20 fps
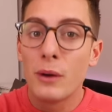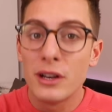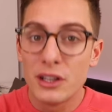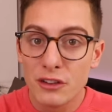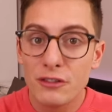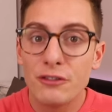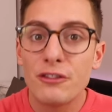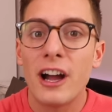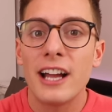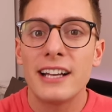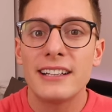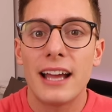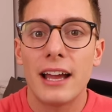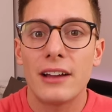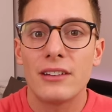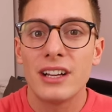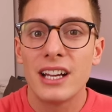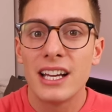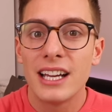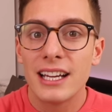when you find
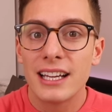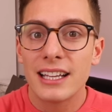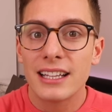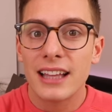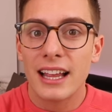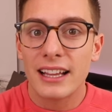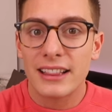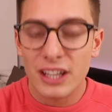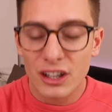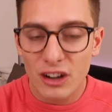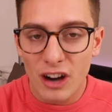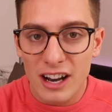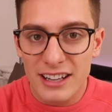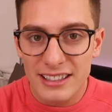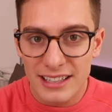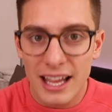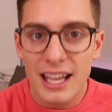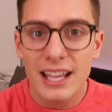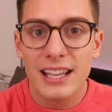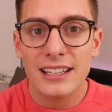out that there are
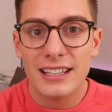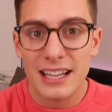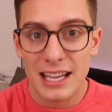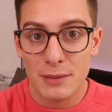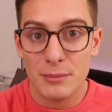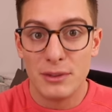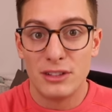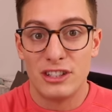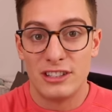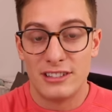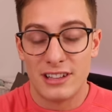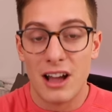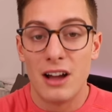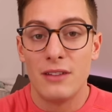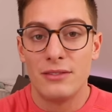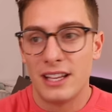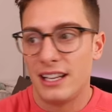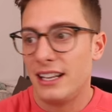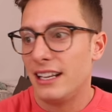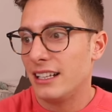naked images
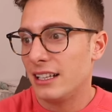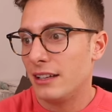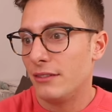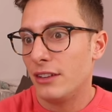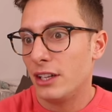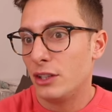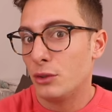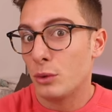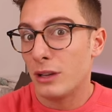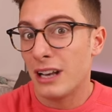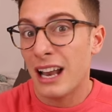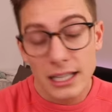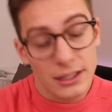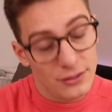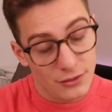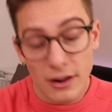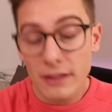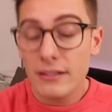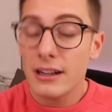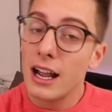of that individual,
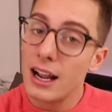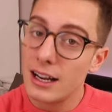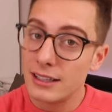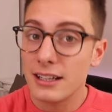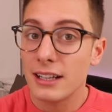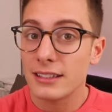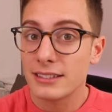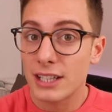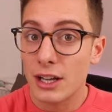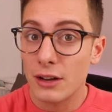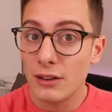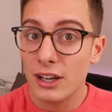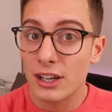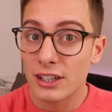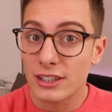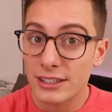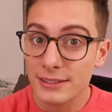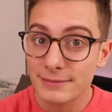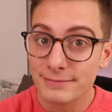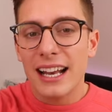it's very hard not to go
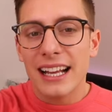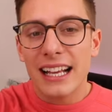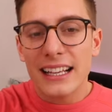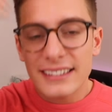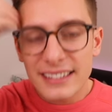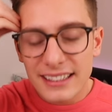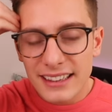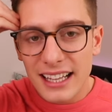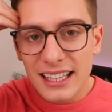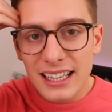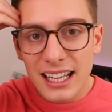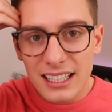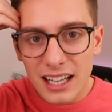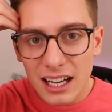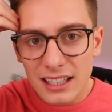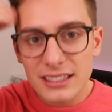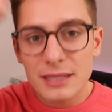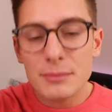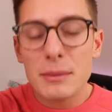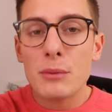look. And I guess the thing that
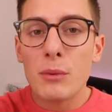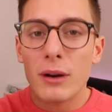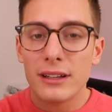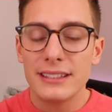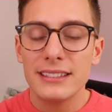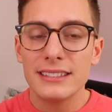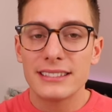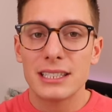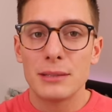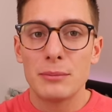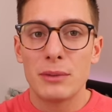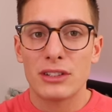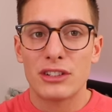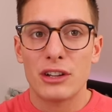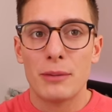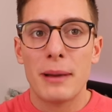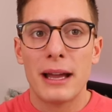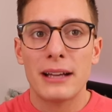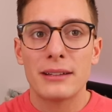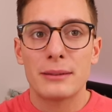got to me wasn't so much
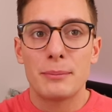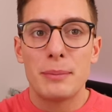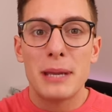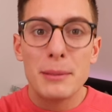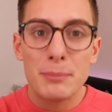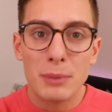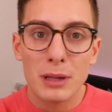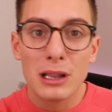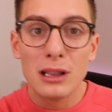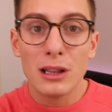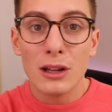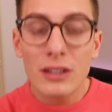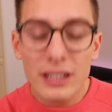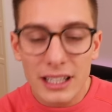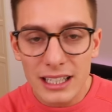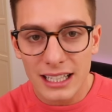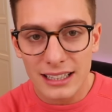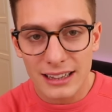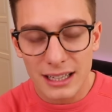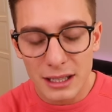about people
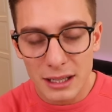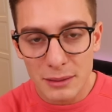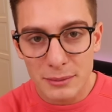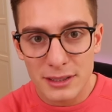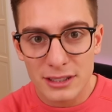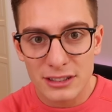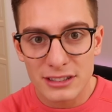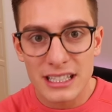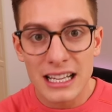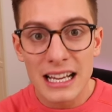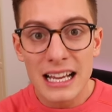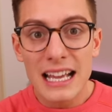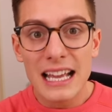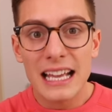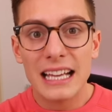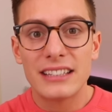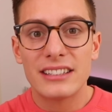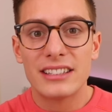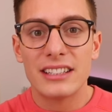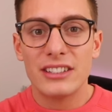looking at the images,
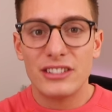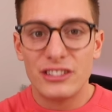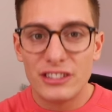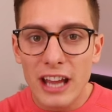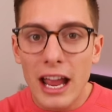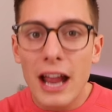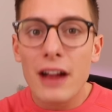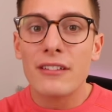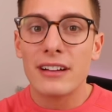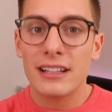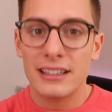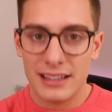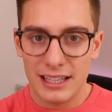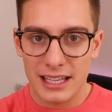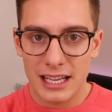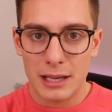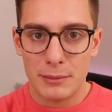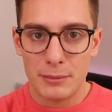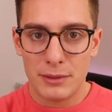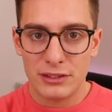it's sharing
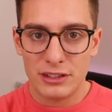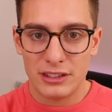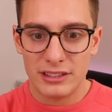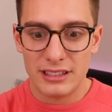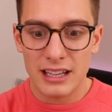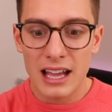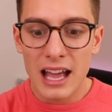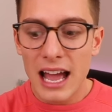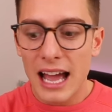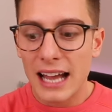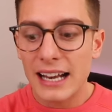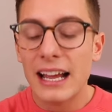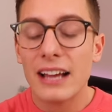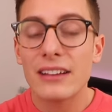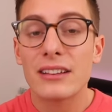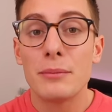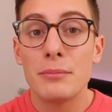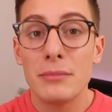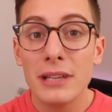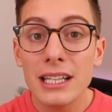the images and
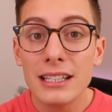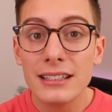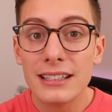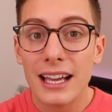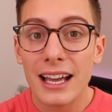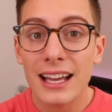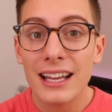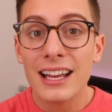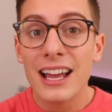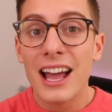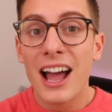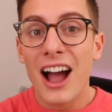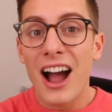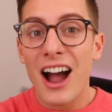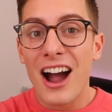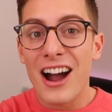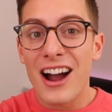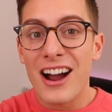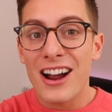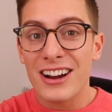how the media
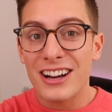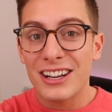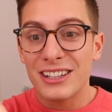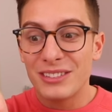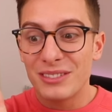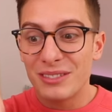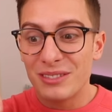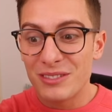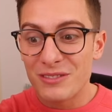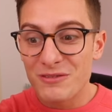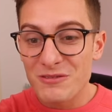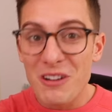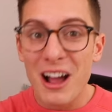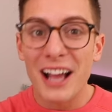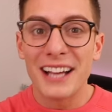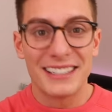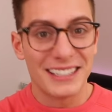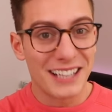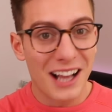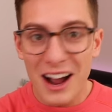are
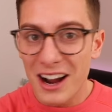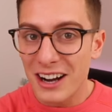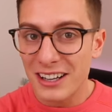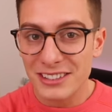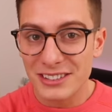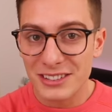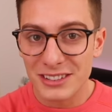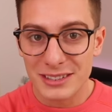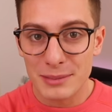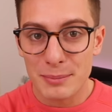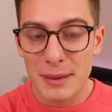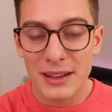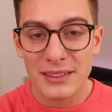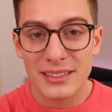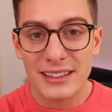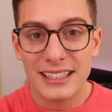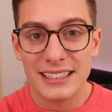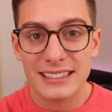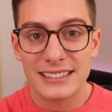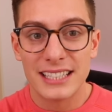writing articles
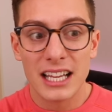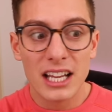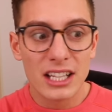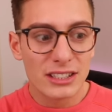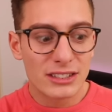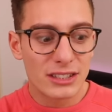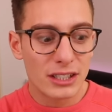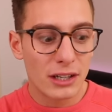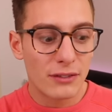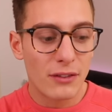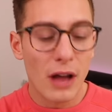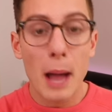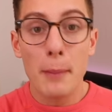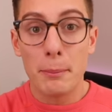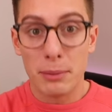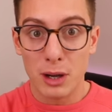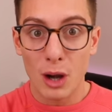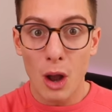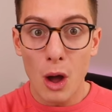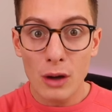about this, sort of
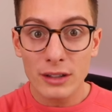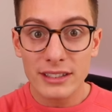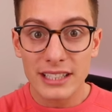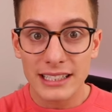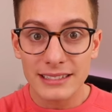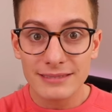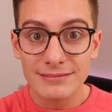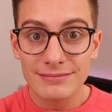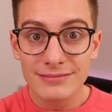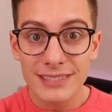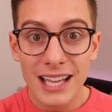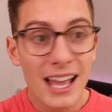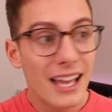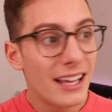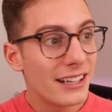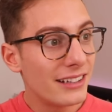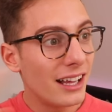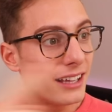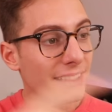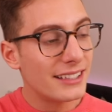applauding,
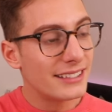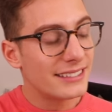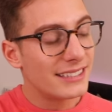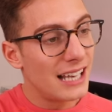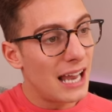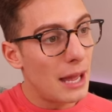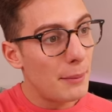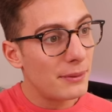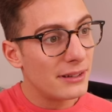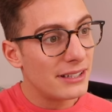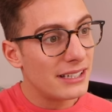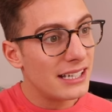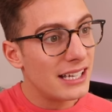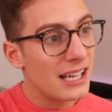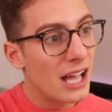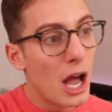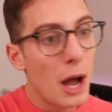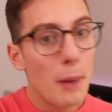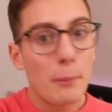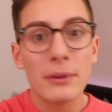not the
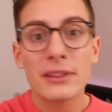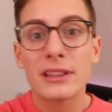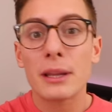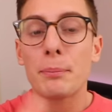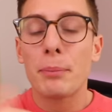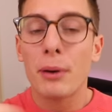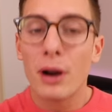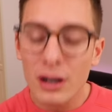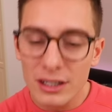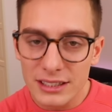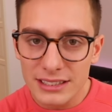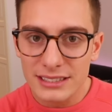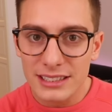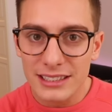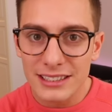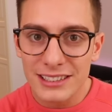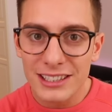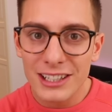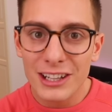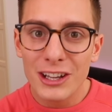celebrity, but the
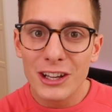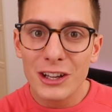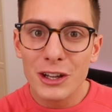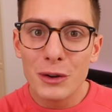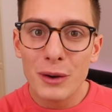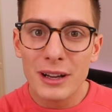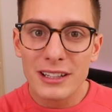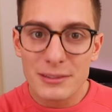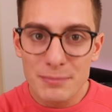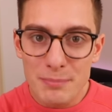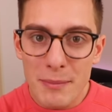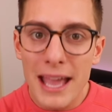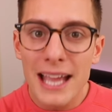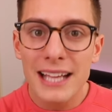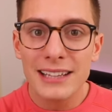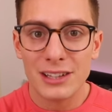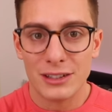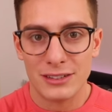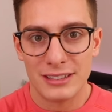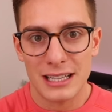person who has
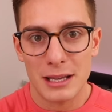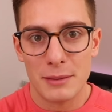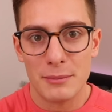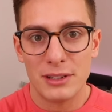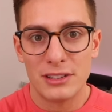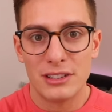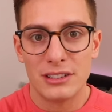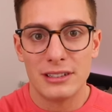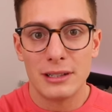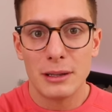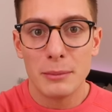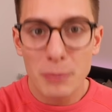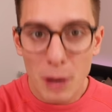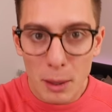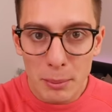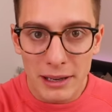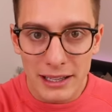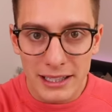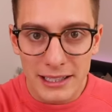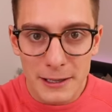made those images
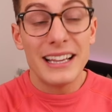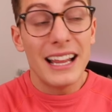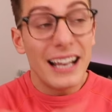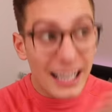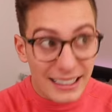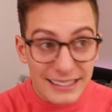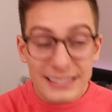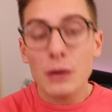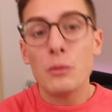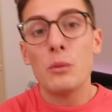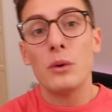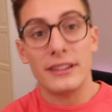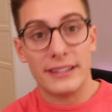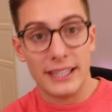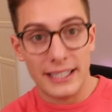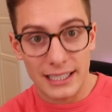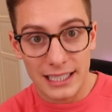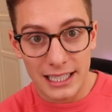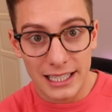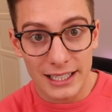public. Now let's get one
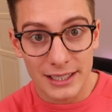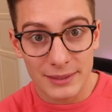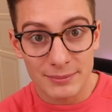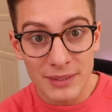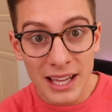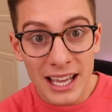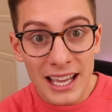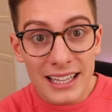thing clear.